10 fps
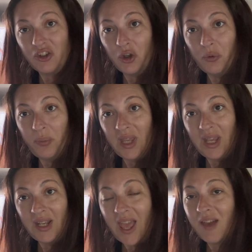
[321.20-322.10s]

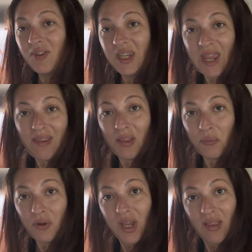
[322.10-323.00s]
open, have a nice
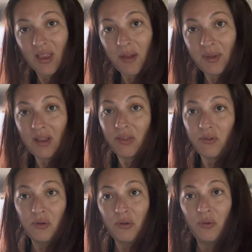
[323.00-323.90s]
breeze coming
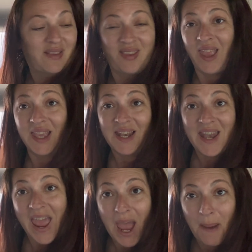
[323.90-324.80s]
through, take a
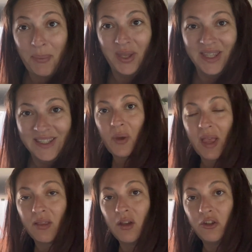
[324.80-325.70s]
nap,
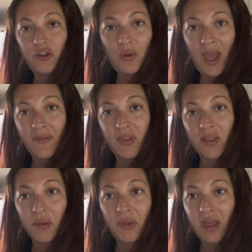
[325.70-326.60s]
as long as you have the
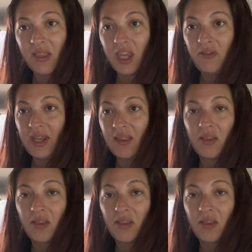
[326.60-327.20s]
supplies that you need.